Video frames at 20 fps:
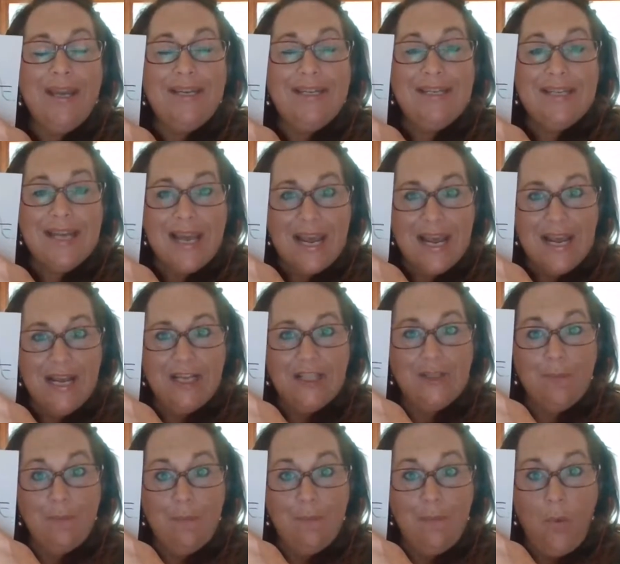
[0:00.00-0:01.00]
It
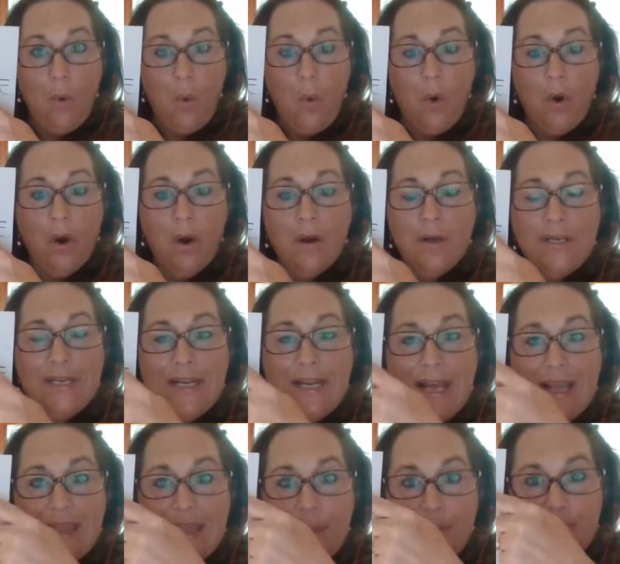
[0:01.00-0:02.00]
takes more to
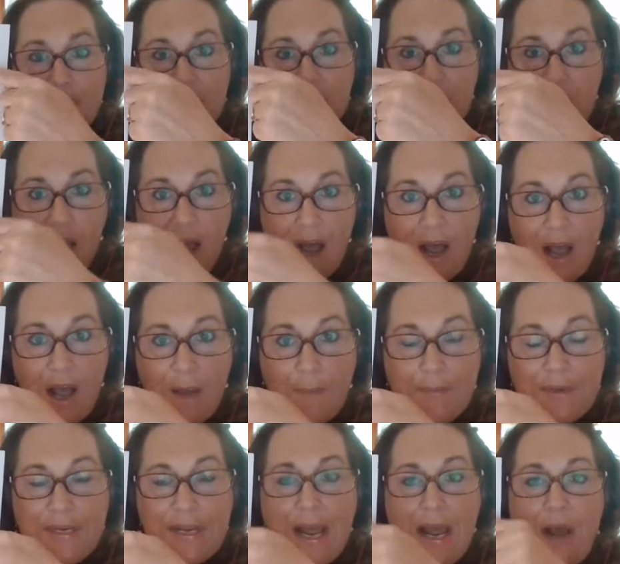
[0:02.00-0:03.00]
get them to
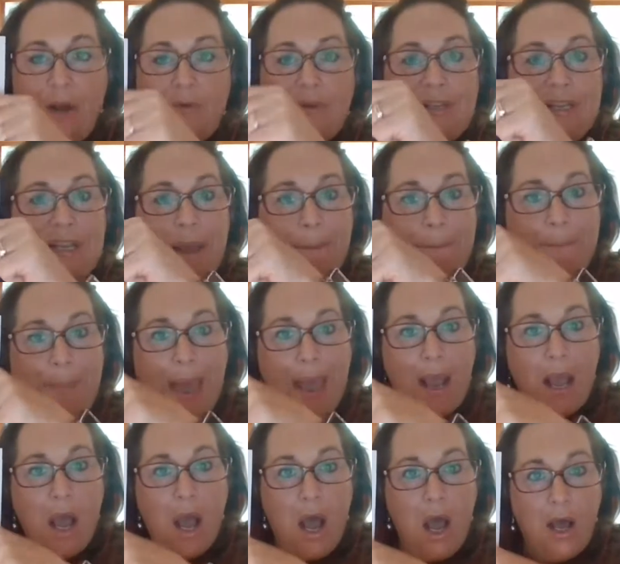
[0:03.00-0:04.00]
calm down, to get
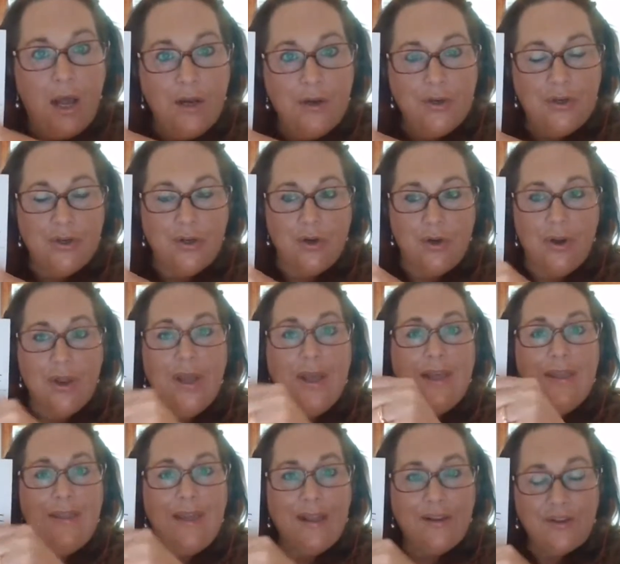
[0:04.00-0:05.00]
back under
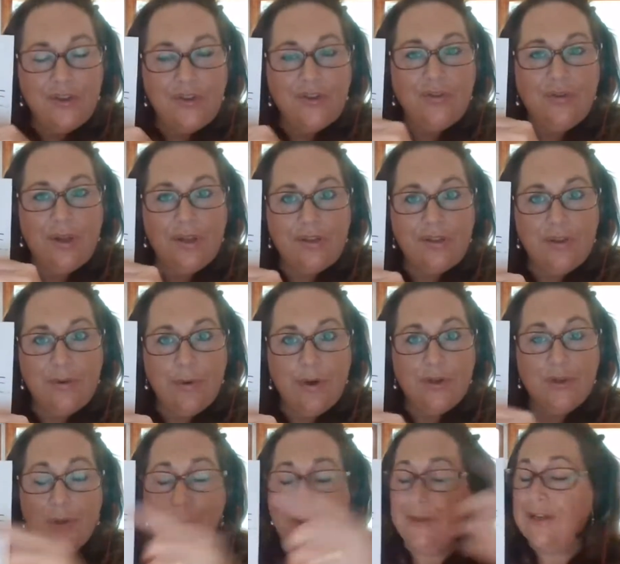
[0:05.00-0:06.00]
that stress
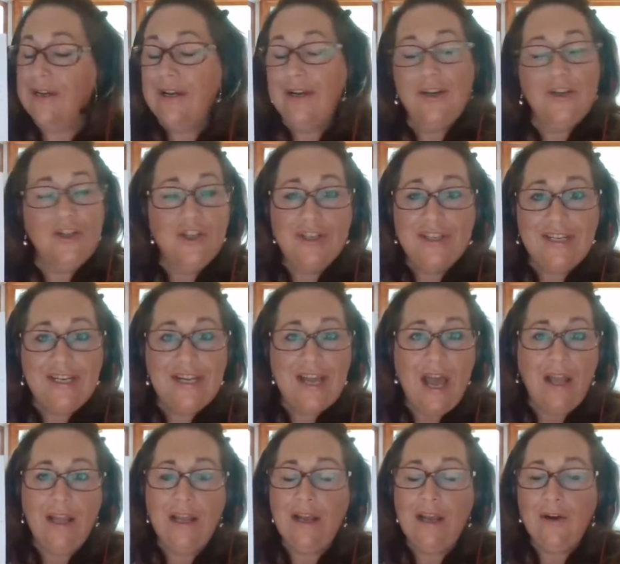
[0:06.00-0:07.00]
threshold. Just
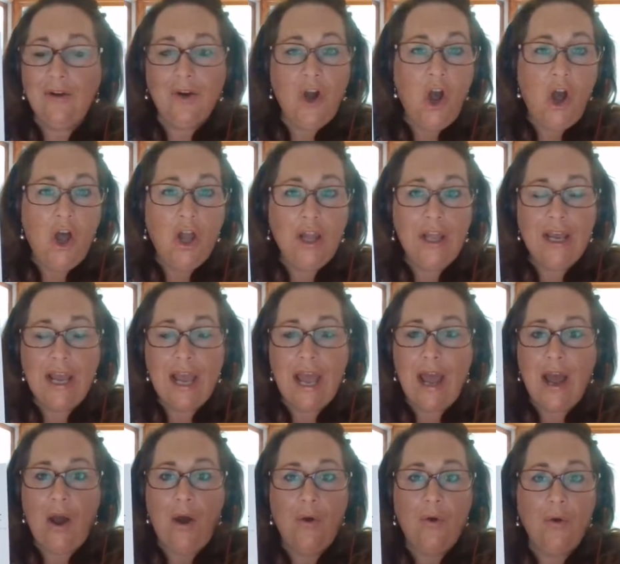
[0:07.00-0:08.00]
yelling or calling
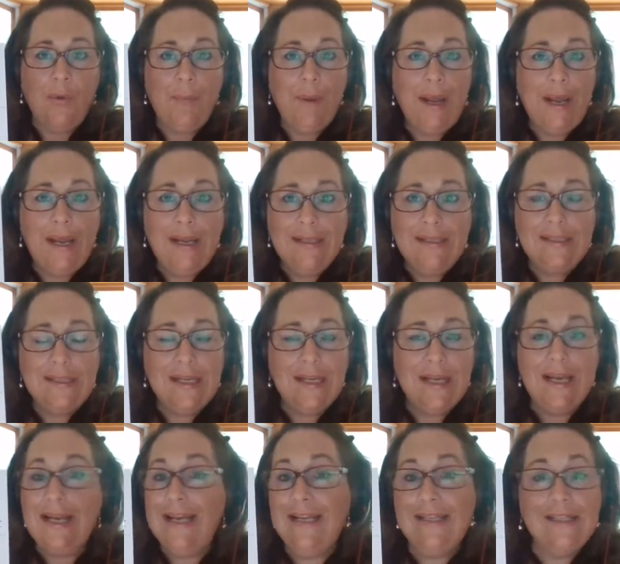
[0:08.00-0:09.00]
out or
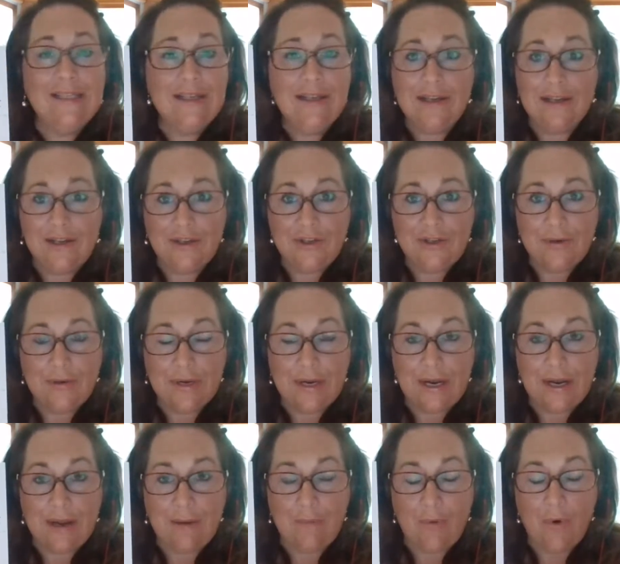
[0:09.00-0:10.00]
pacing isn't going to do it
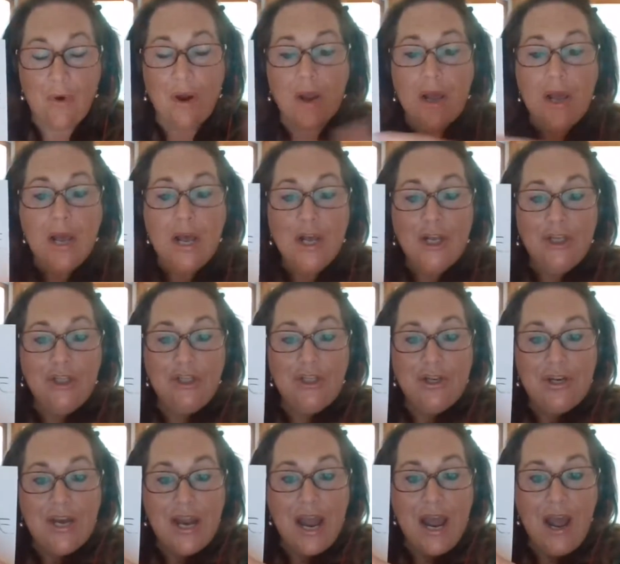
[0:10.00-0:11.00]
anymore.
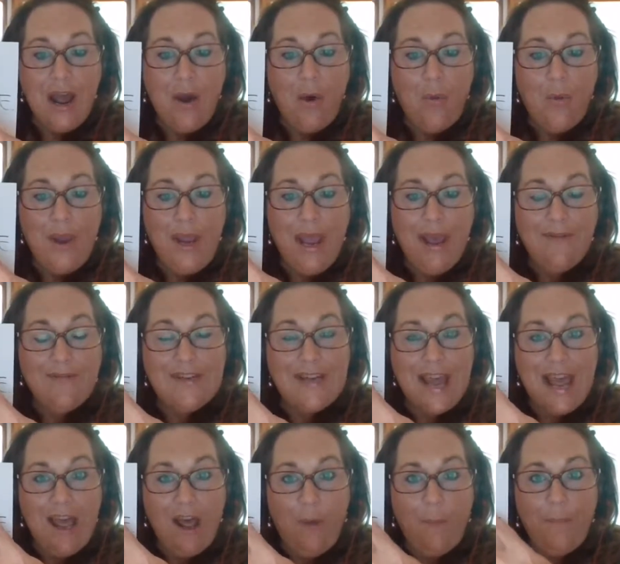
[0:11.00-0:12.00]
So now we have
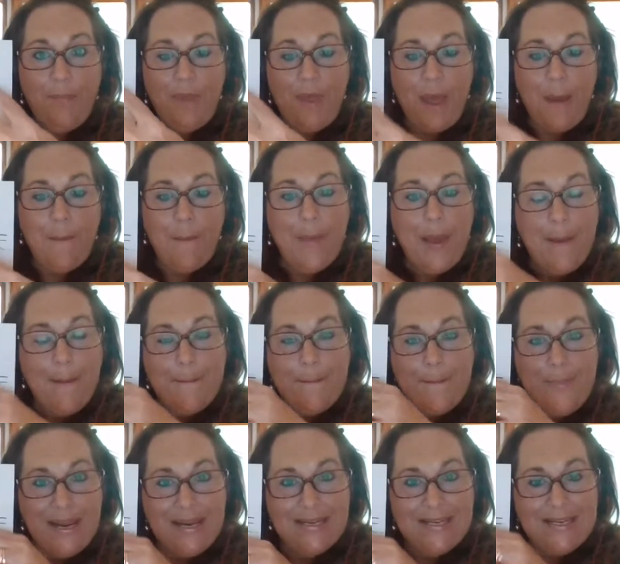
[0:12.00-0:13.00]
to help them
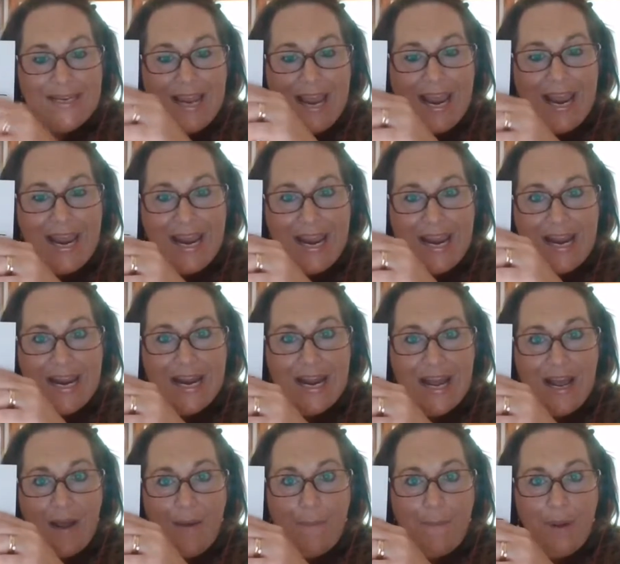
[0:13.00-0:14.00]

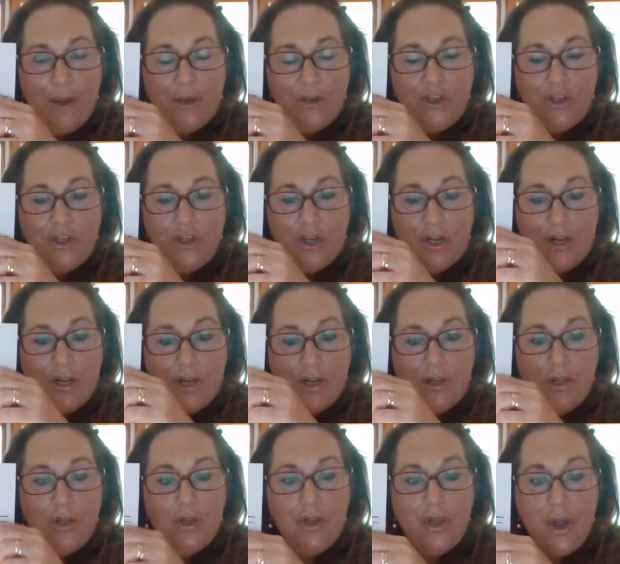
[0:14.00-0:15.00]
maintain a much
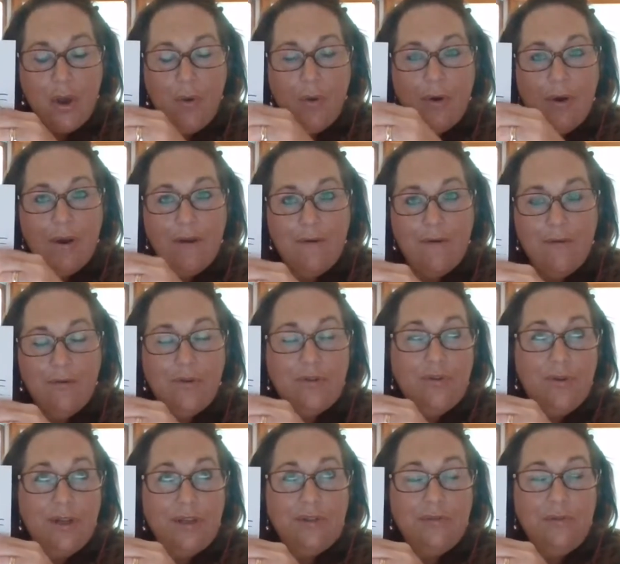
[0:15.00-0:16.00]
lower and
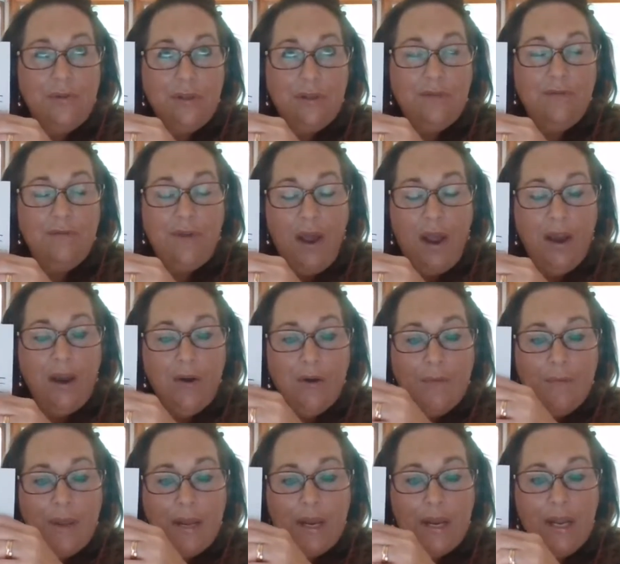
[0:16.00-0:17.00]
stressful
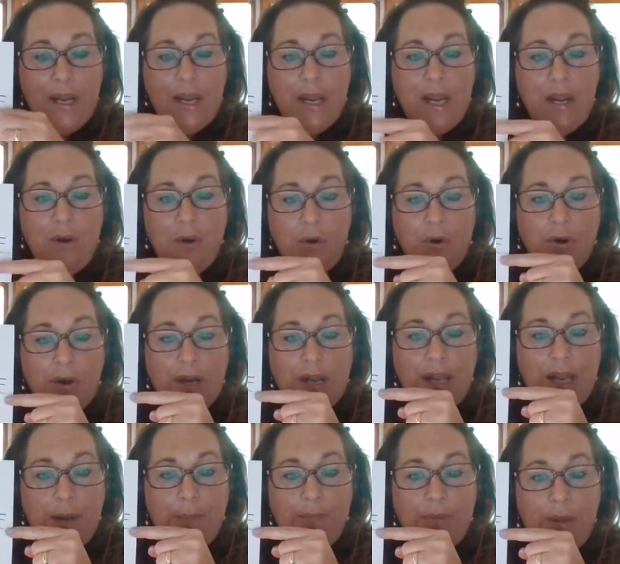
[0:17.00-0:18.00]
environment in order to
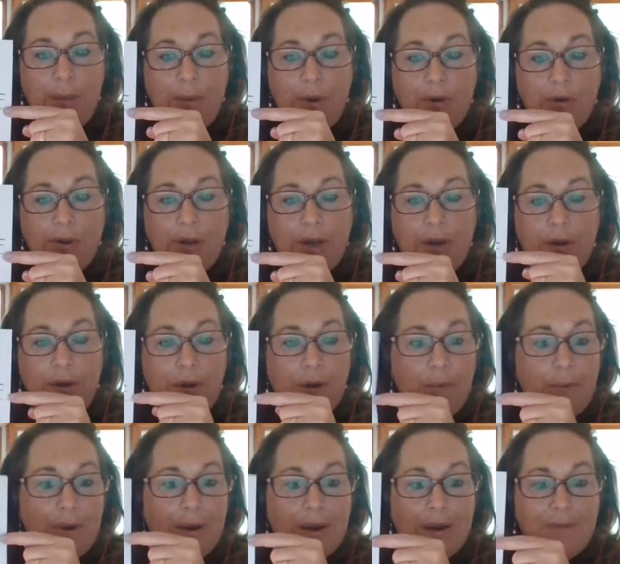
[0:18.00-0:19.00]
keep them under here.
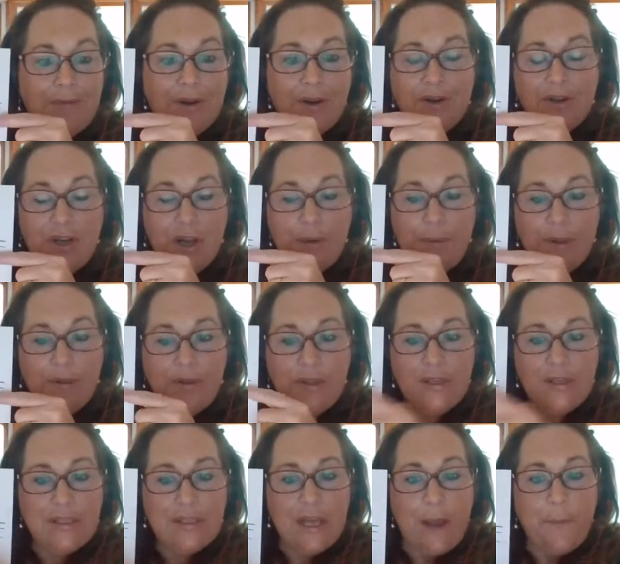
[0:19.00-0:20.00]
And we're not even going to talk about
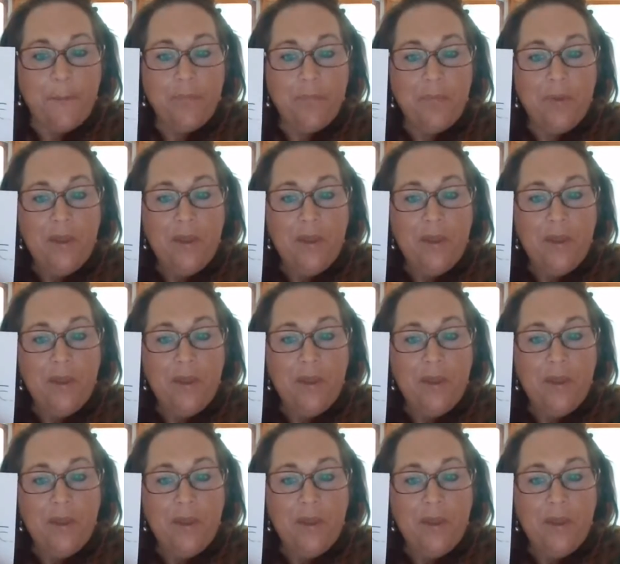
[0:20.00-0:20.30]
this yet.